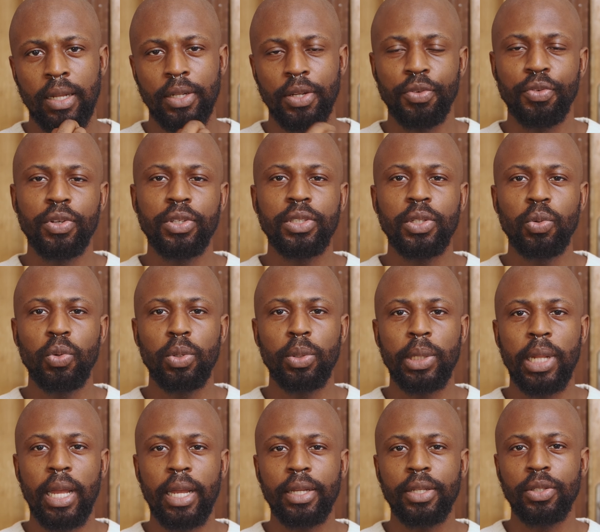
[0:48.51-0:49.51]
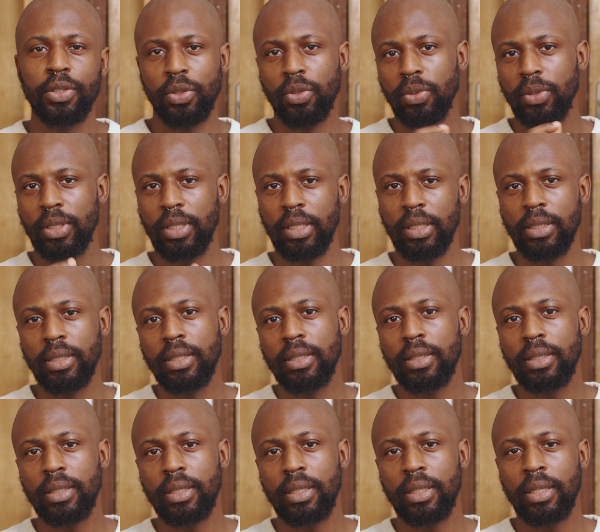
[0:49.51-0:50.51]
the reason we like new
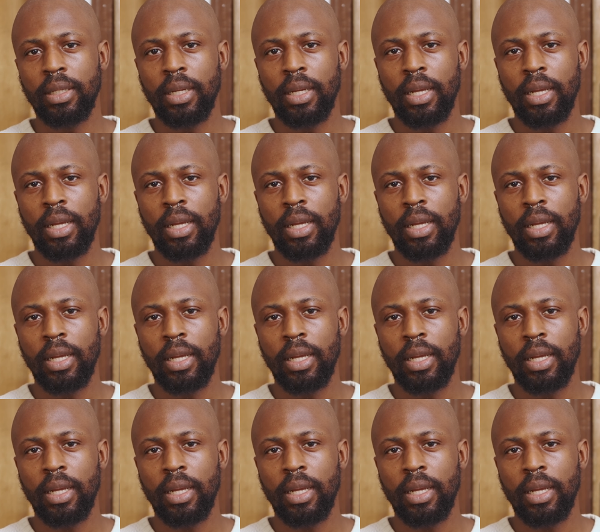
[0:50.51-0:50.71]
things